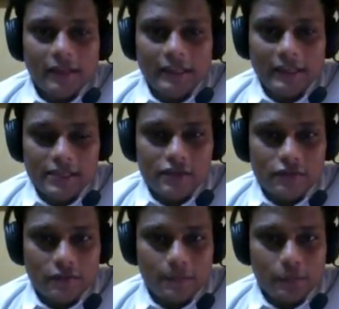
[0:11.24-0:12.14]
In
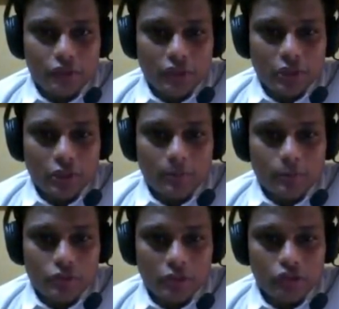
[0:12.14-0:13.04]
this particular
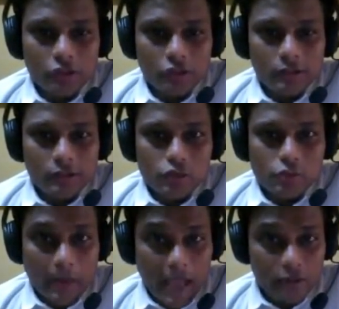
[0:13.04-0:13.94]
position, it is
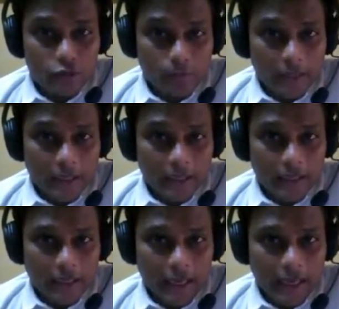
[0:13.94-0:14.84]
black to
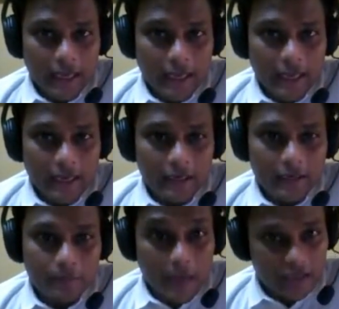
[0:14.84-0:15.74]
play and
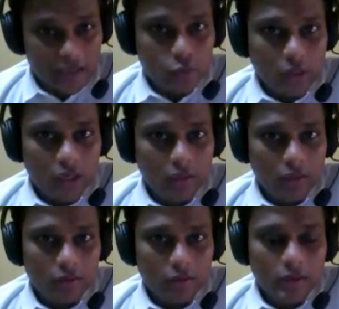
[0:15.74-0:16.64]
black is winning
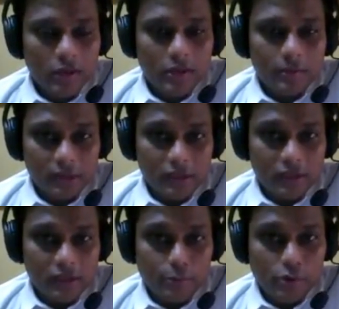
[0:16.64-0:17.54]
here but
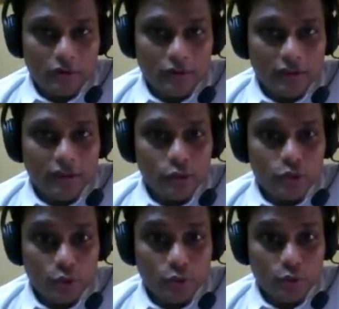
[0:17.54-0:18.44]
the important thing is
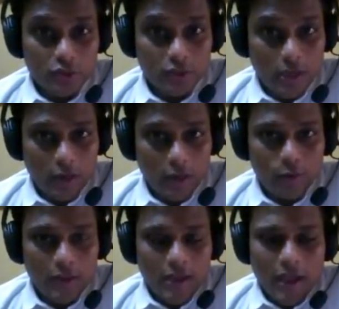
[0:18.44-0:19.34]
do you see how.
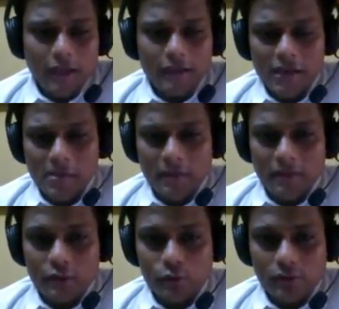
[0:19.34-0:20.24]
I recommend
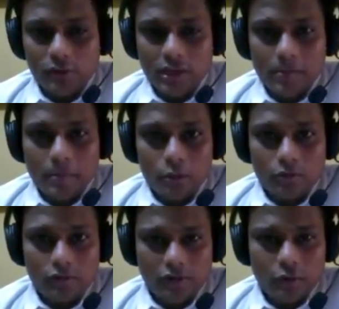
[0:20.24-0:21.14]
that you take
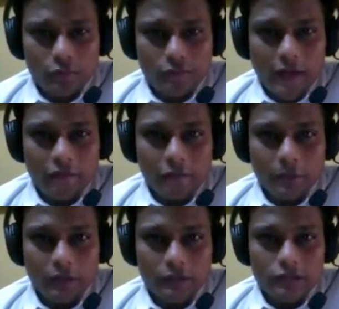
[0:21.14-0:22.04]
about 3 to 5
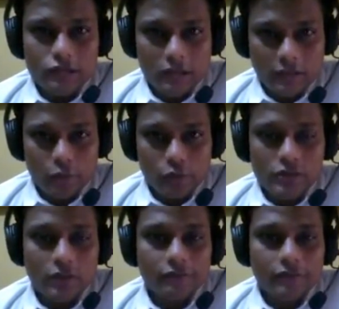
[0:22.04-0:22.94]
minutes give
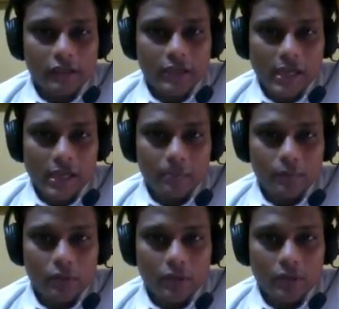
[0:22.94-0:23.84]
yourself that time
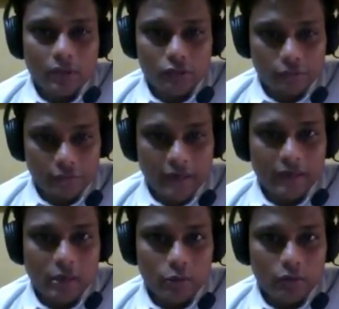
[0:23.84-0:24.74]
uh, to
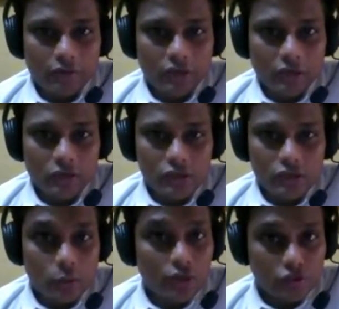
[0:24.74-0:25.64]
find out the winning
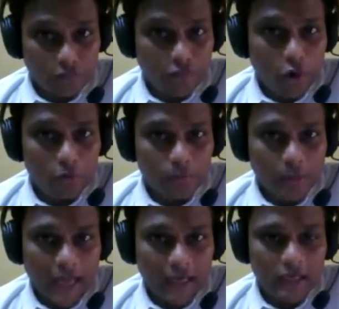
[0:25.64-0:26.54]
continuation for
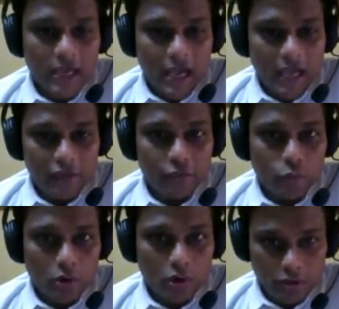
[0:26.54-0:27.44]
black and if you
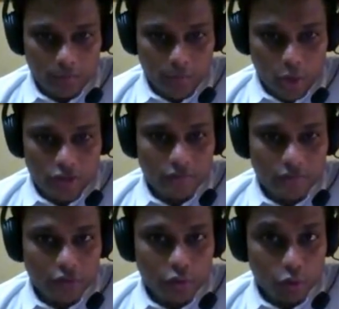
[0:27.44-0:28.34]
want you can pause the
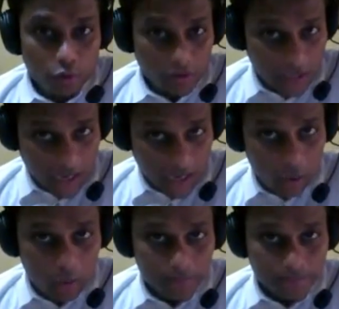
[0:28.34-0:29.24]
video
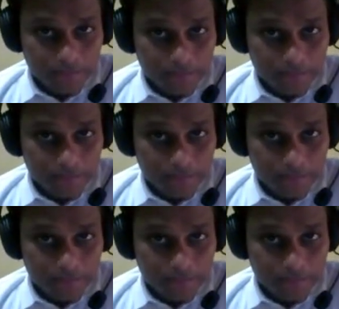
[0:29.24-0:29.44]
now